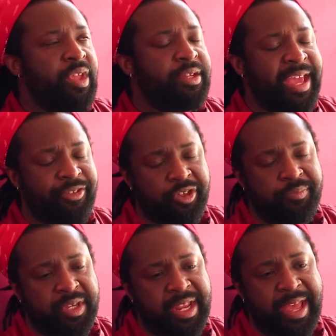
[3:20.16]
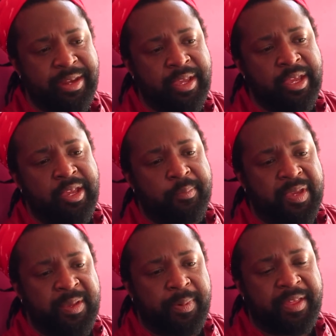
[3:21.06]
that's something that
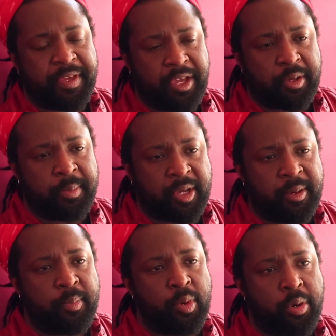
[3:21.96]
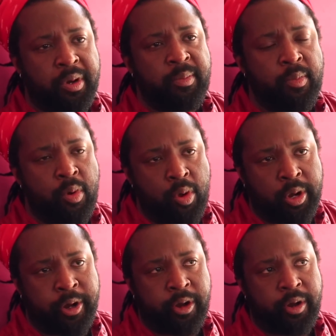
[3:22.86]
people, I think, are going to become more and
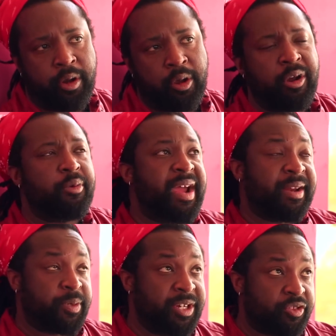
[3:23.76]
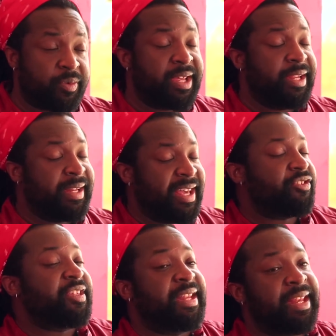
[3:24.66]
more, or rather put it this way,
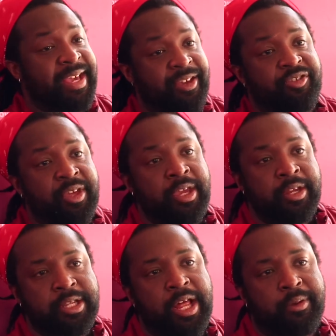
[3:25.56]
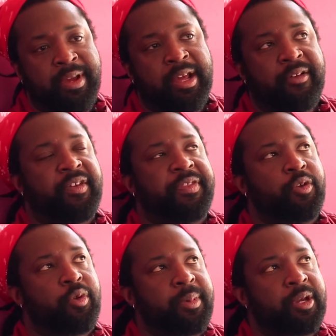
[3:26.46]
less and less tolerant of. I
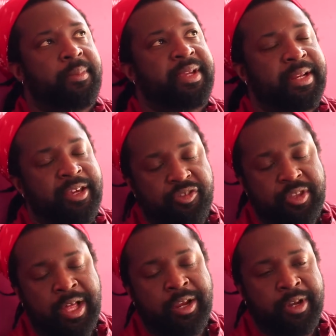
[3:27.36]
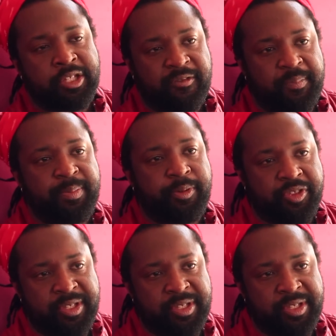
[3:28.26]
think we're becoming less tolerant of people's